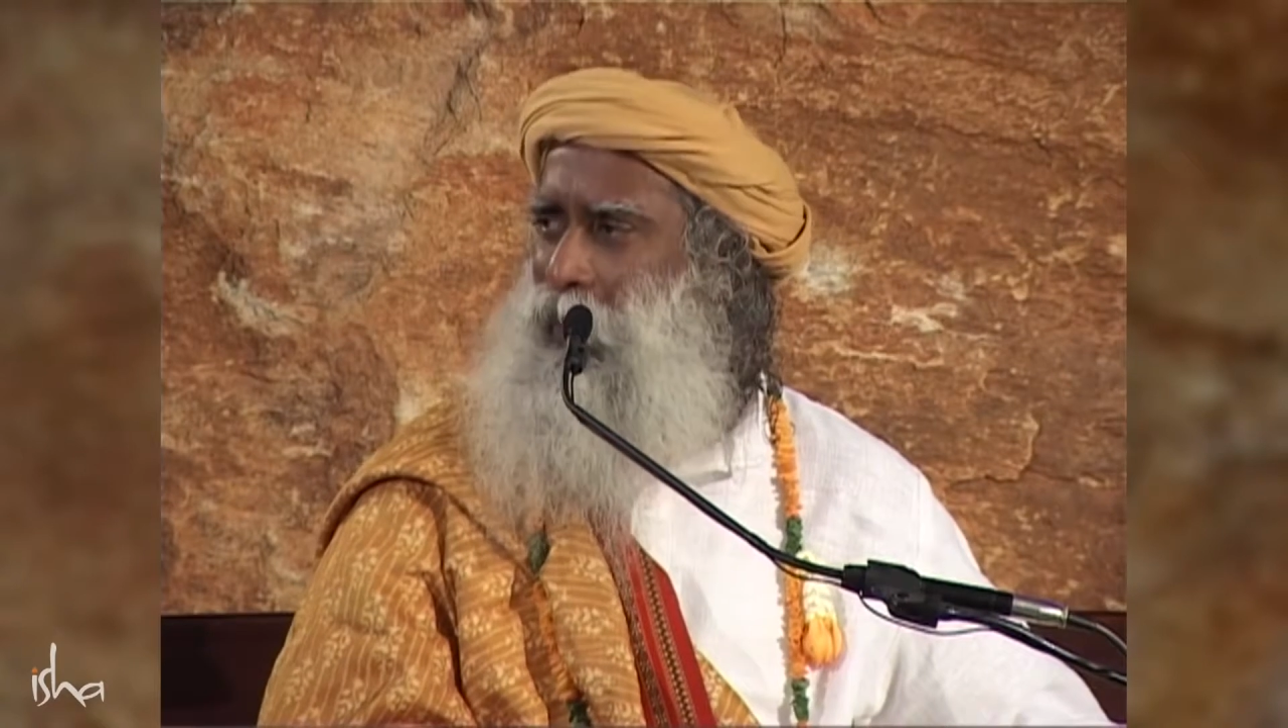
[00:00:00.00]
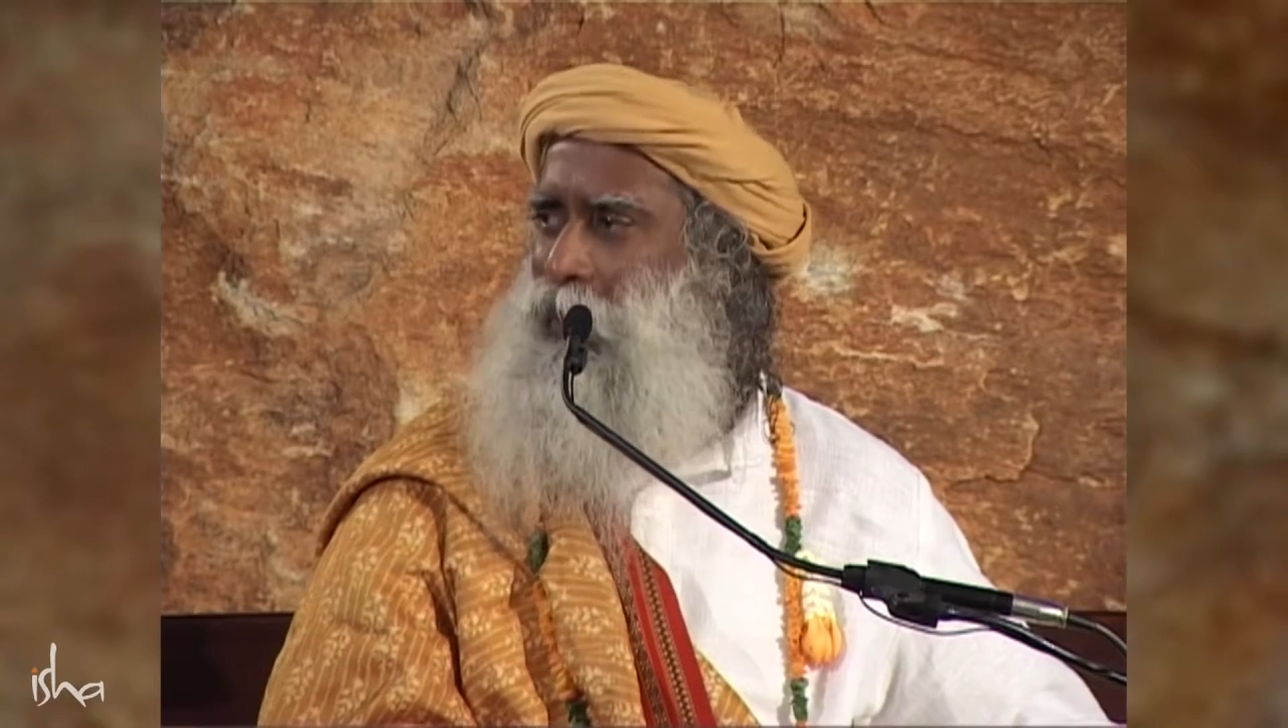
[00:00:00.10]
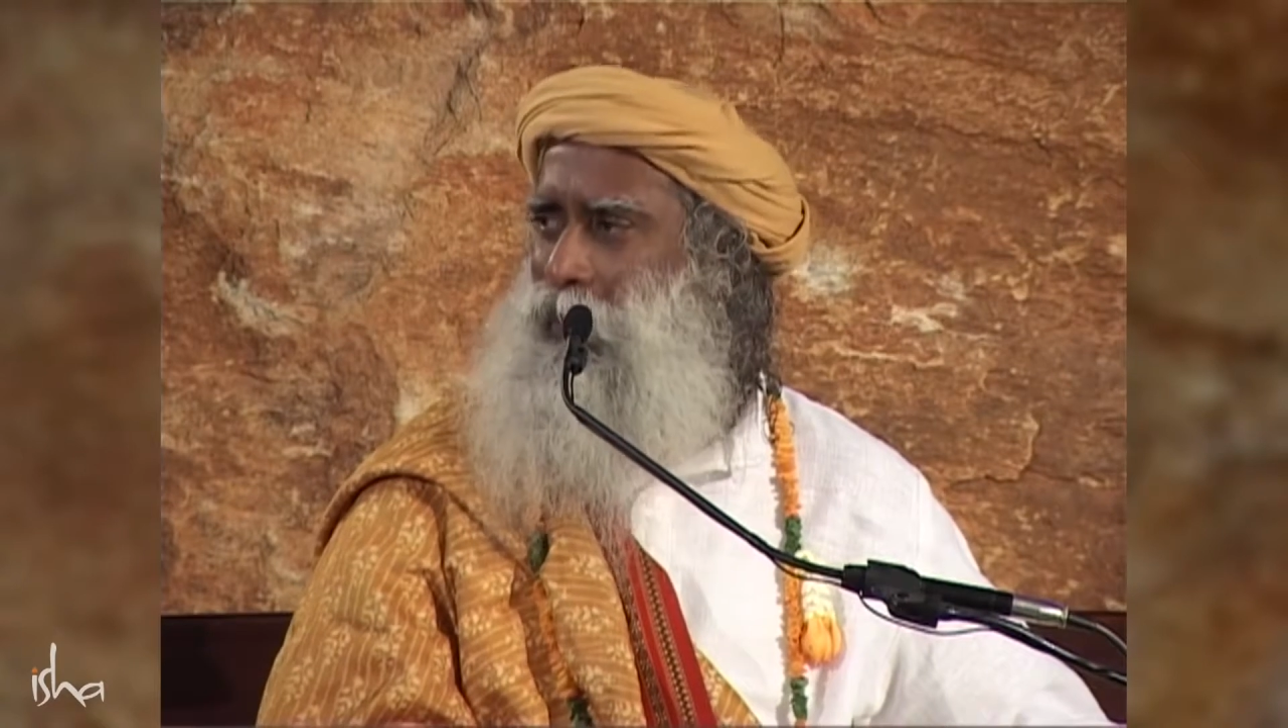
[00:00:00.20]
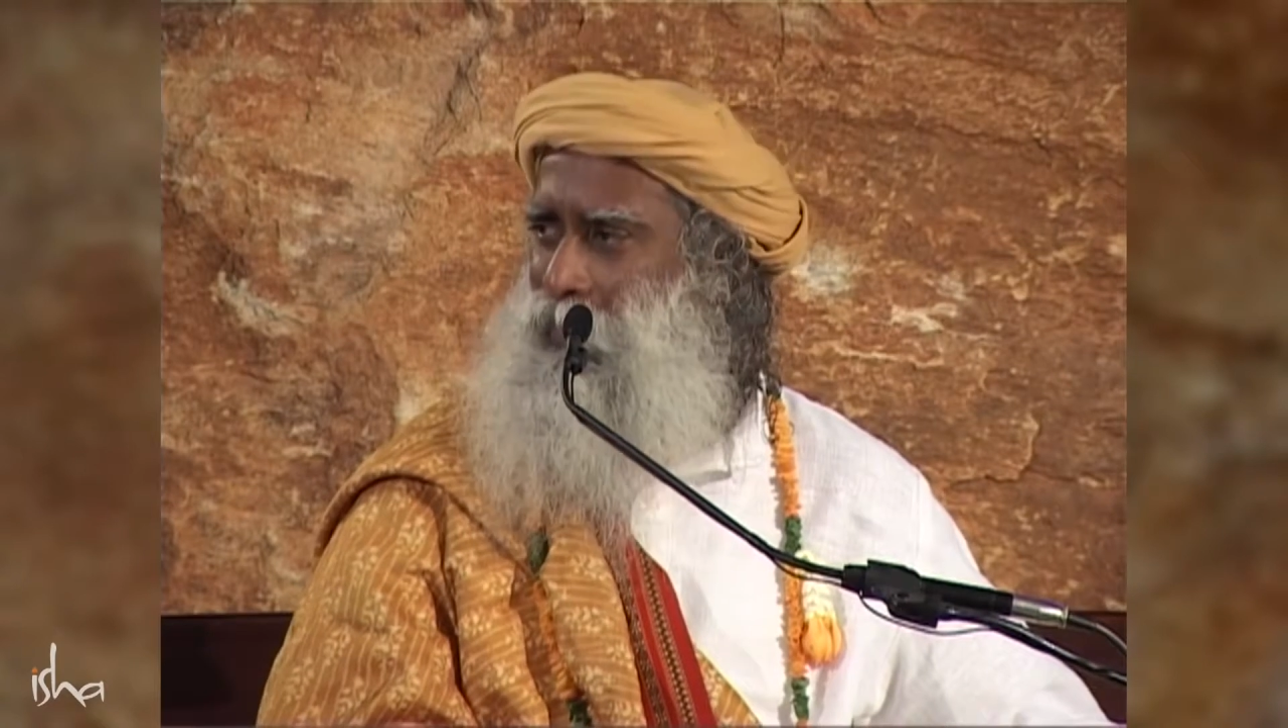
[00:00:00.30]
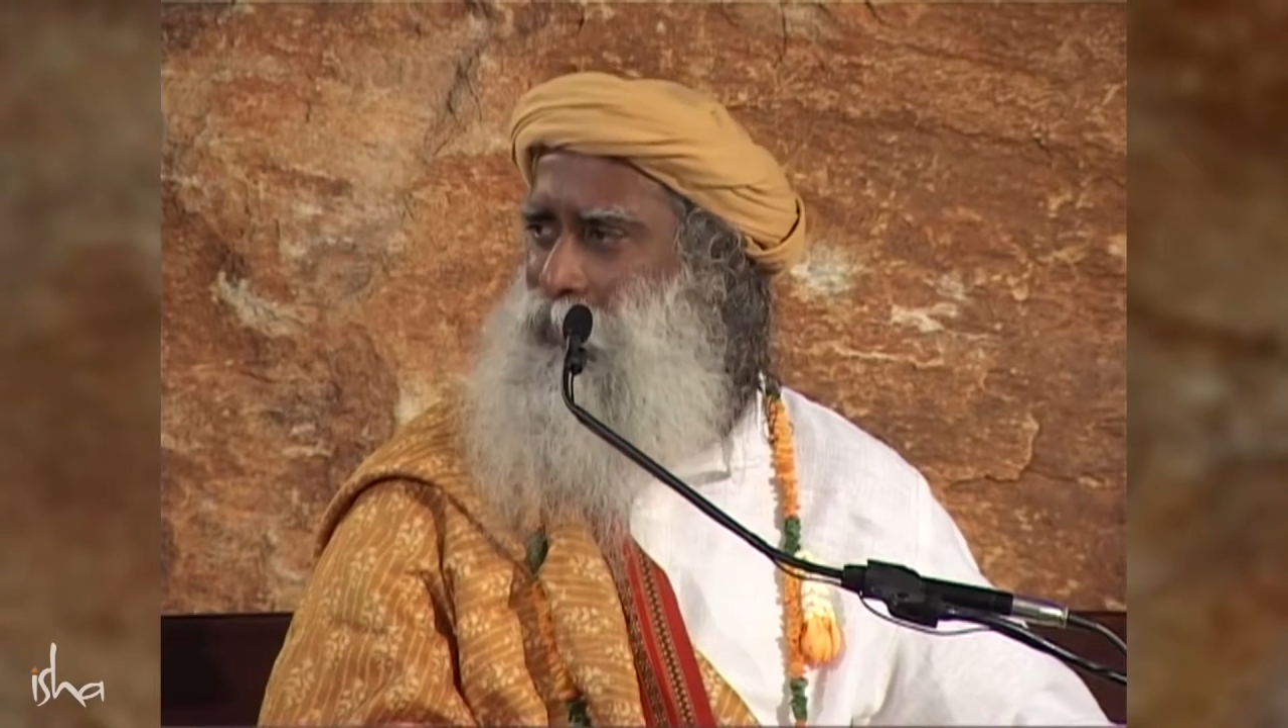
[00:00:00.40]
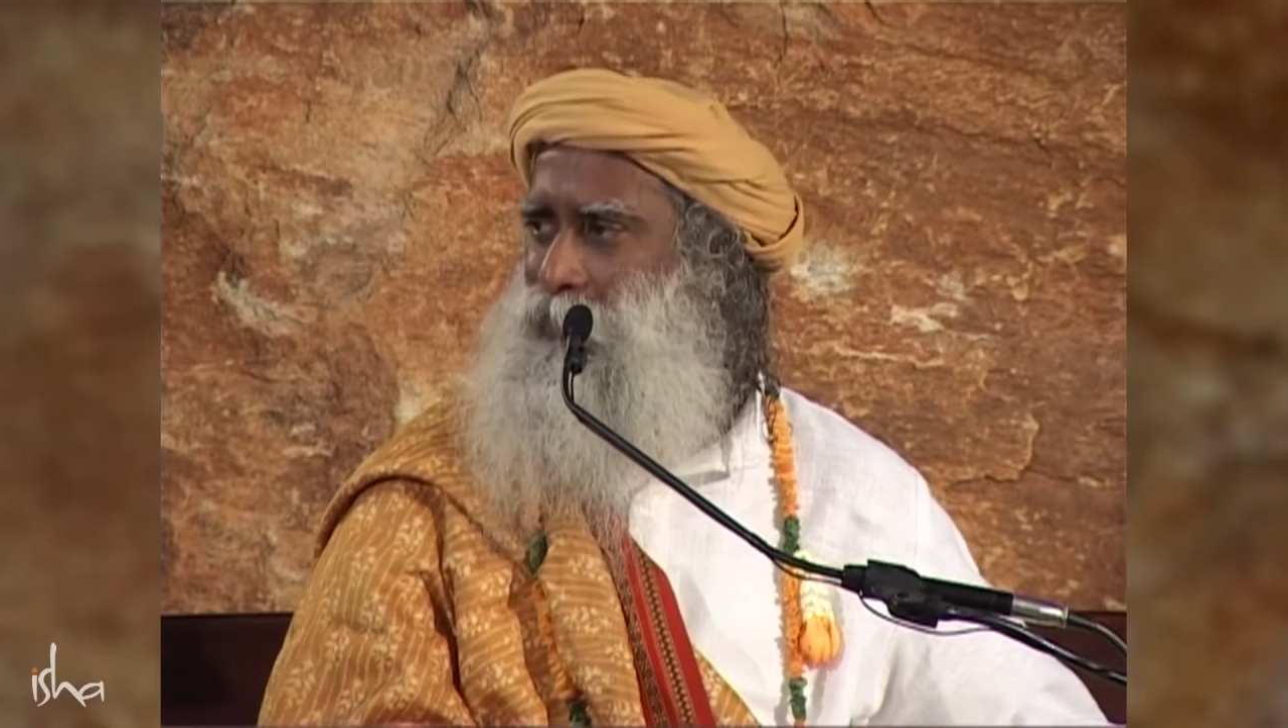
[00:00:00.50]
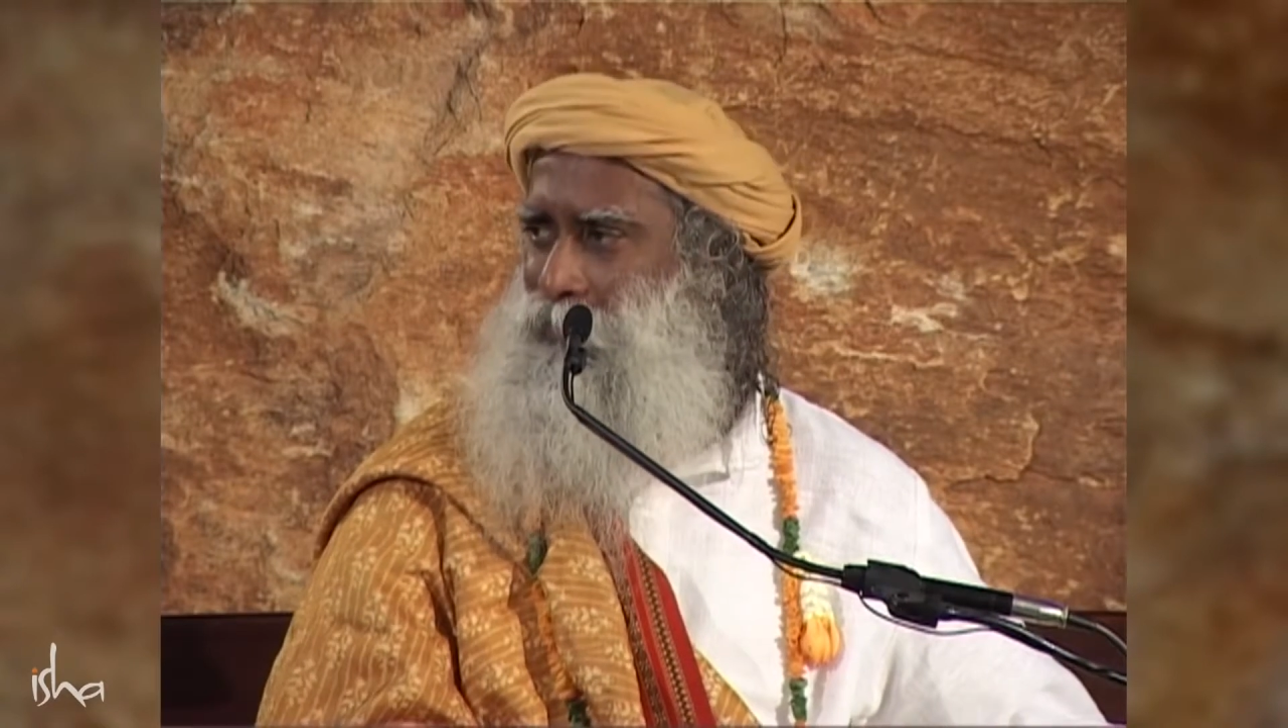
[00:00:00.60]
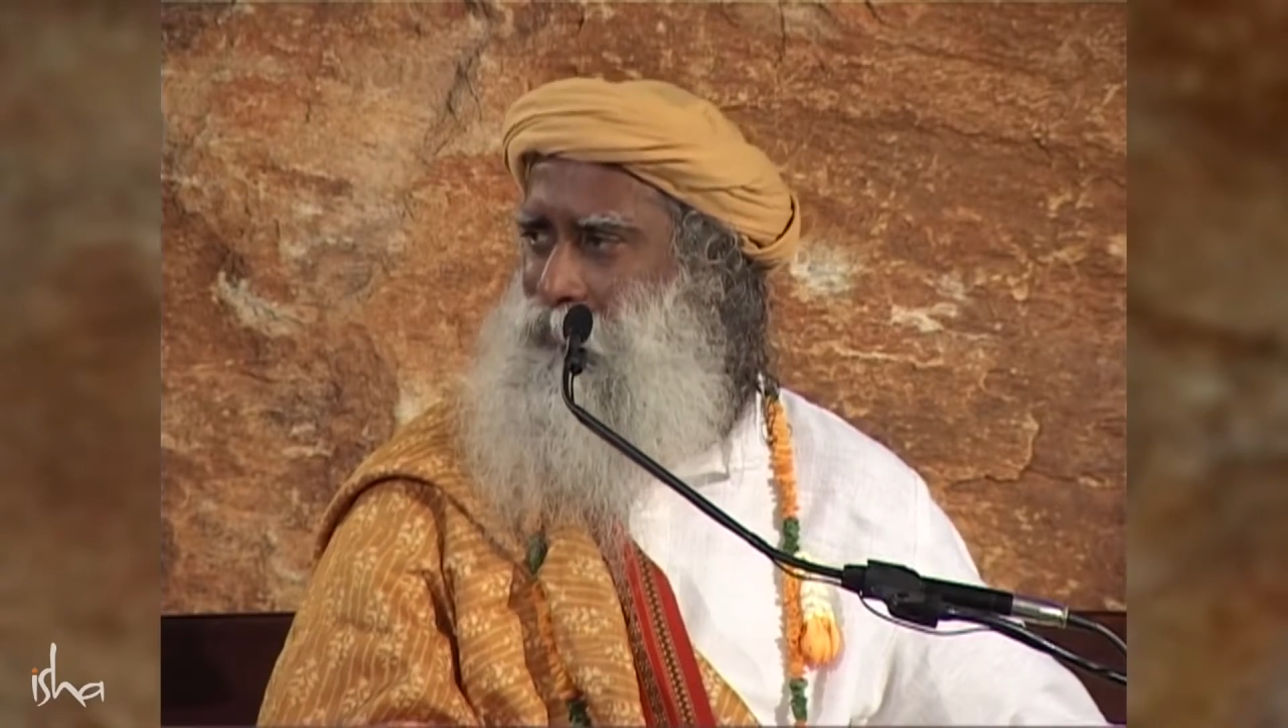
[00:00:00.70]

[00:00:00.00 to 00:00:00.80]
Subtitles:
handled.